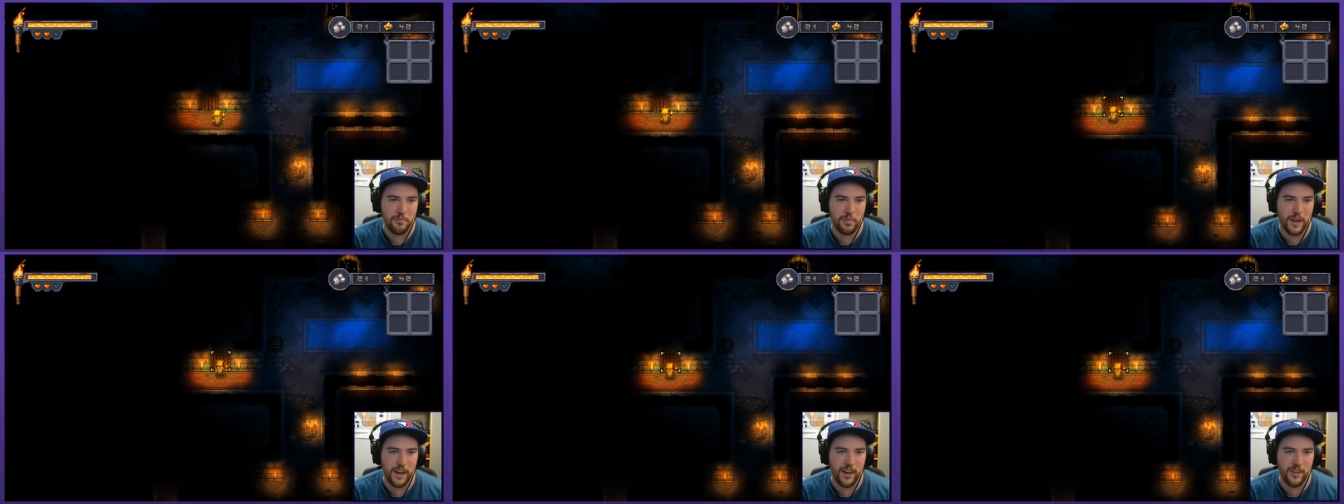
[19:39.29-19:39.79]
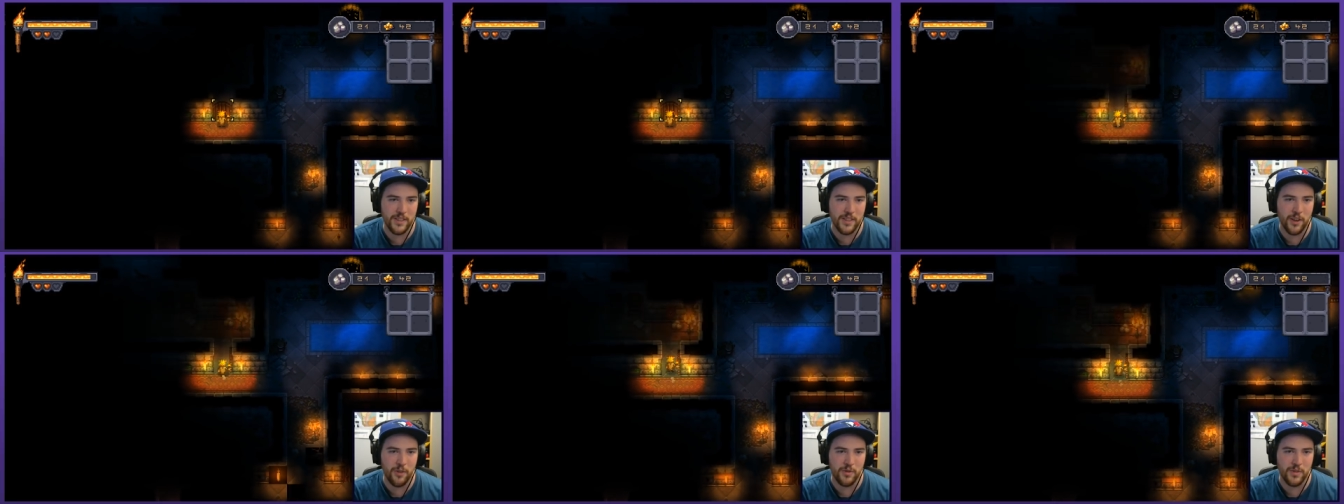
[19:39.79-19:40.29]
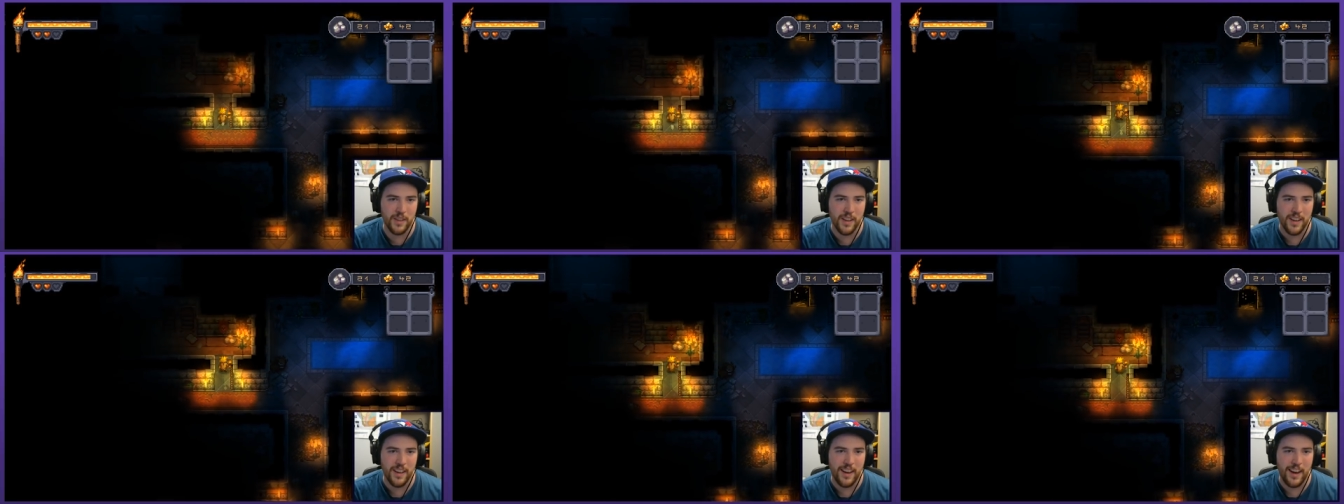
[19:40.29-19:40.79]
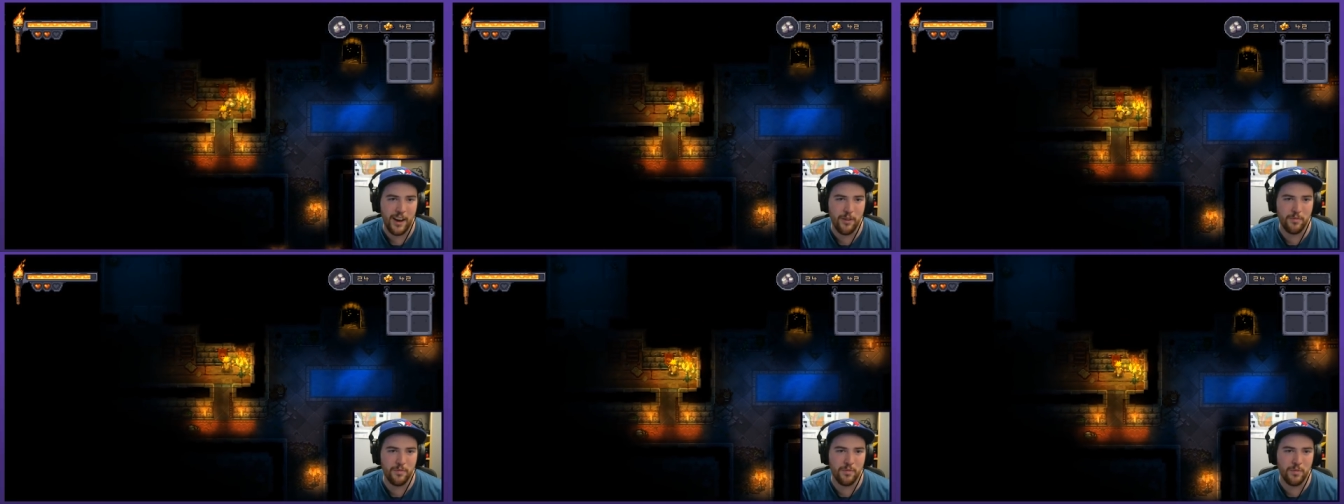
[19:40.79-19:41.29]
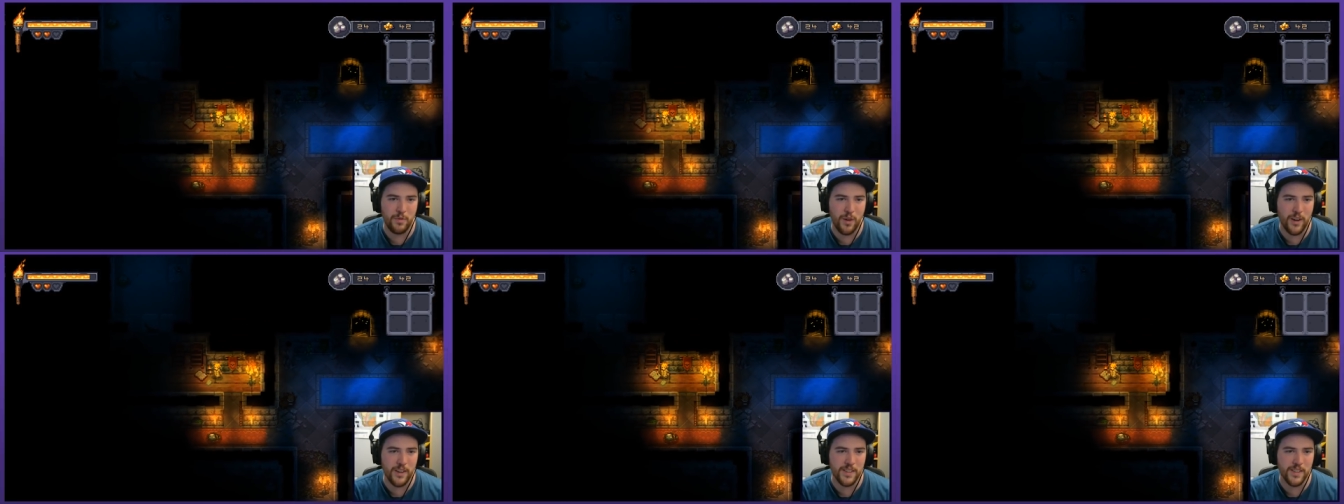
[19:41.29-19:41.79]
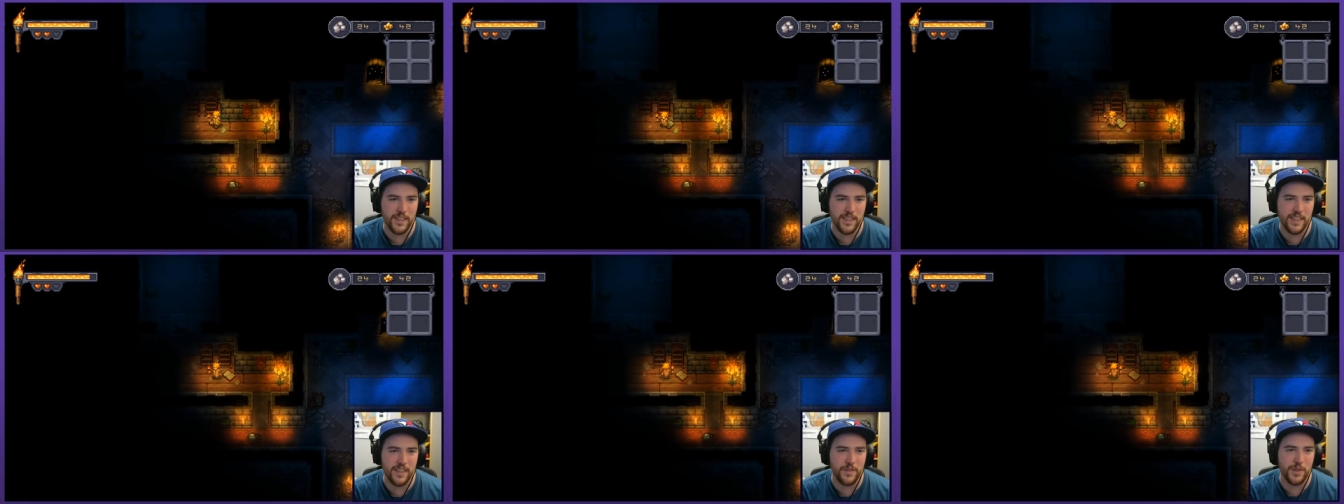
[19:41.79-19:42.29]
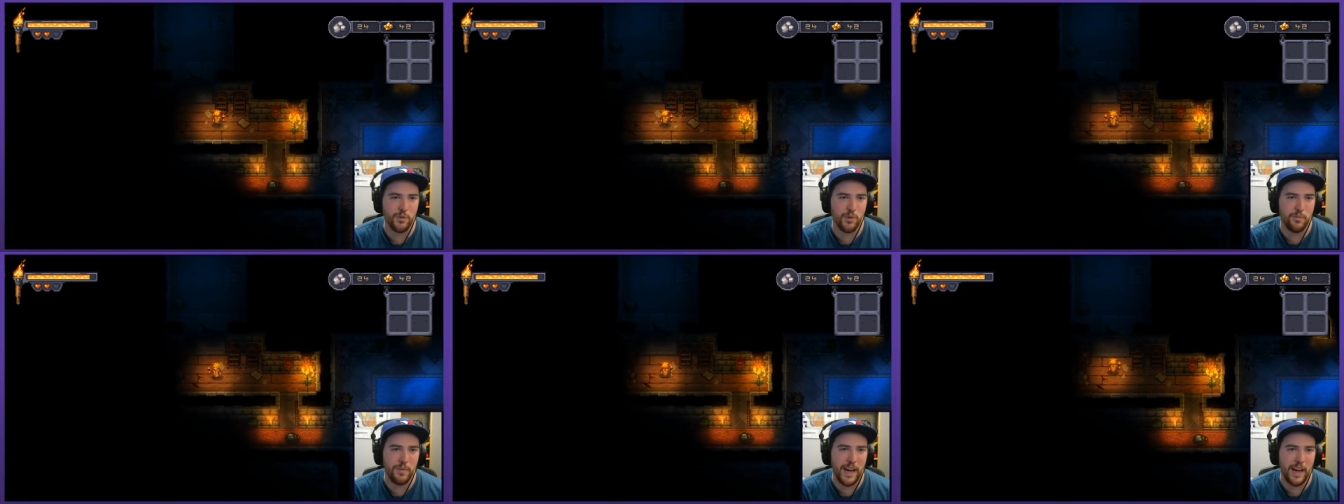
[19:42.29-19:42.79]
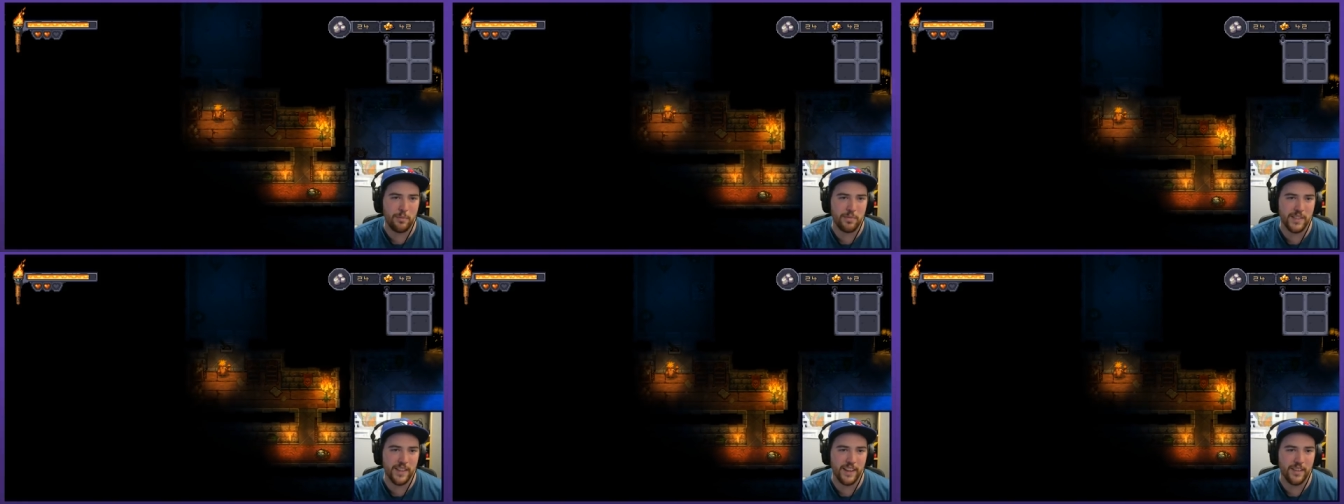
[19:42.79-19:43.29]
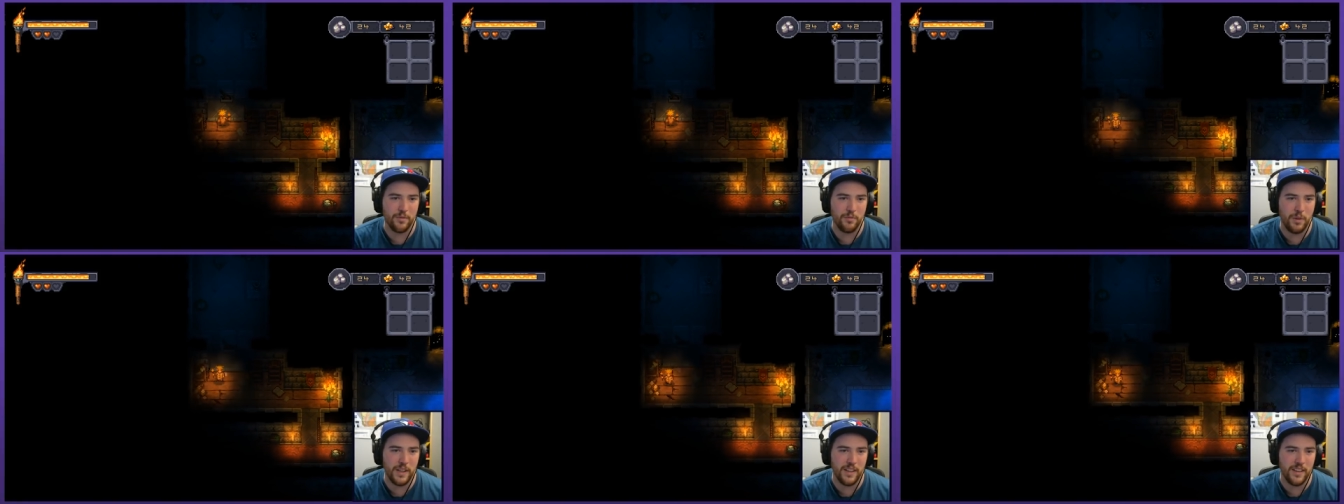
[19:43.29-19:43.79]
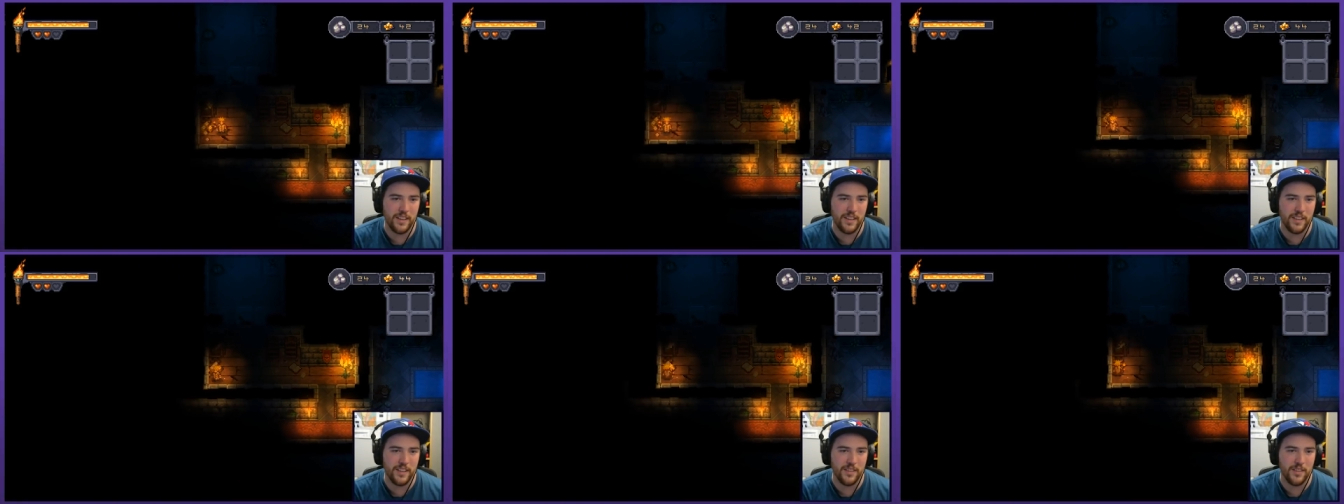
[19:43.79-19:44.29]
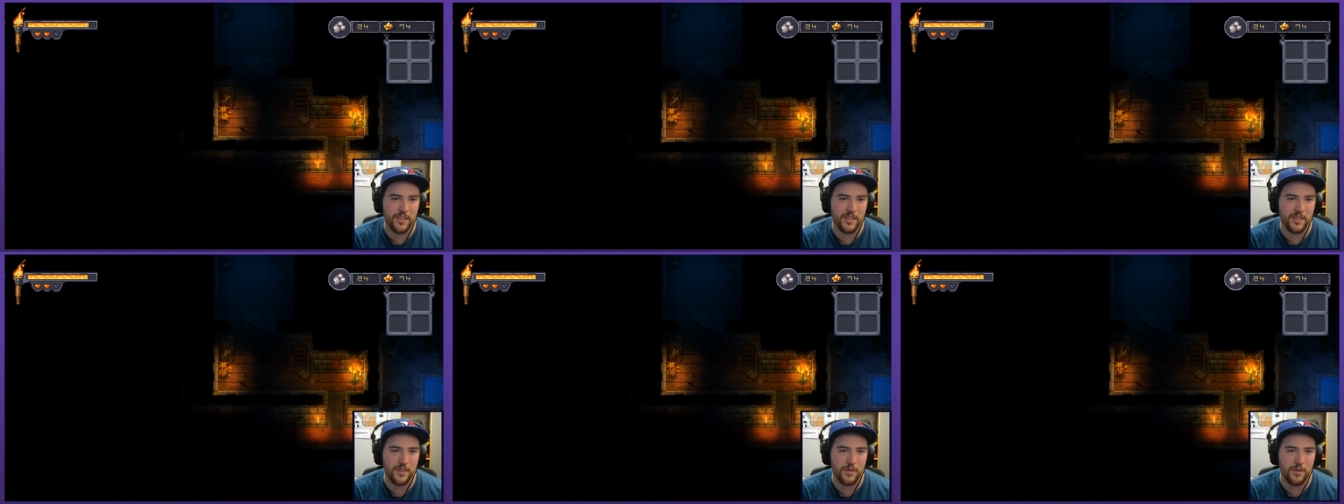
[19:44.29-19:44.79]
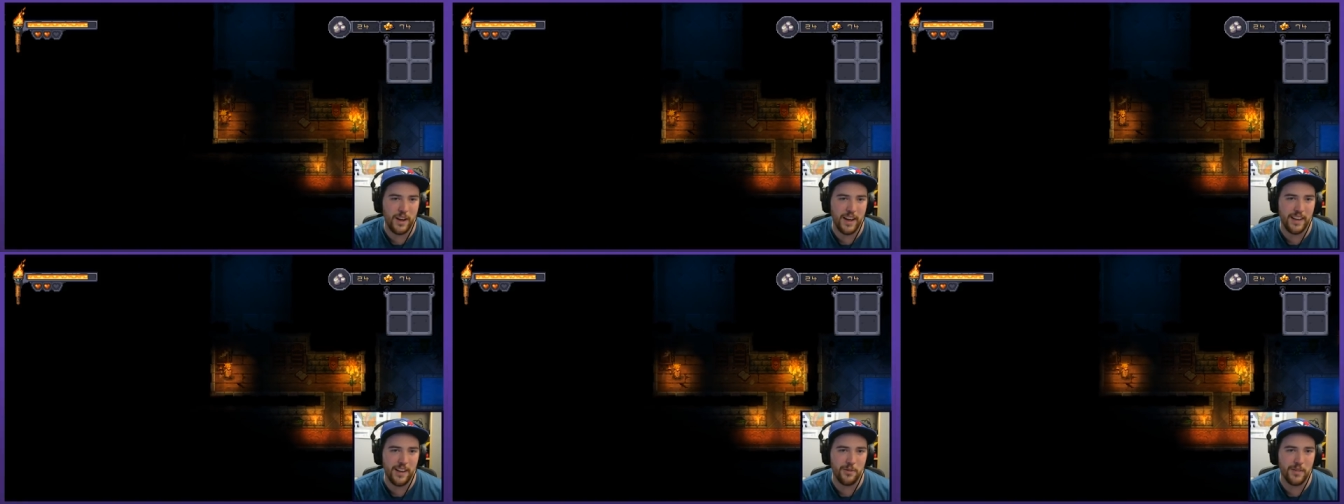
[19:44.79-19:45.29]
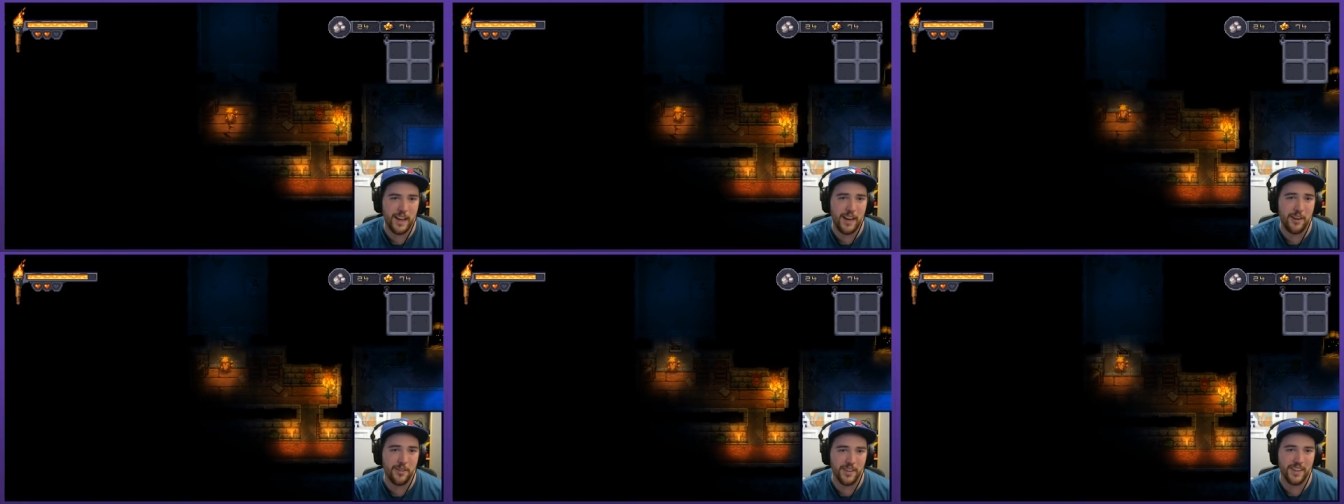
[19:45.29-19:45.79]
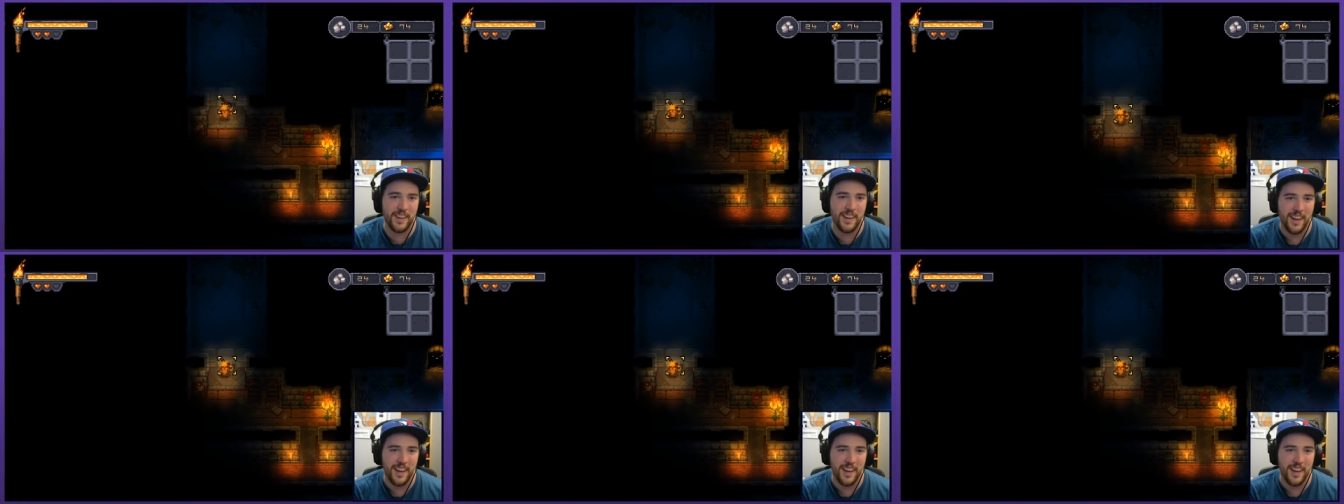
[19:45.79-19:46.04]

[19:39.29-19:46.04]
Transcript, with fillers: But I also how large are these individual maps? Like, what in the crying out loud?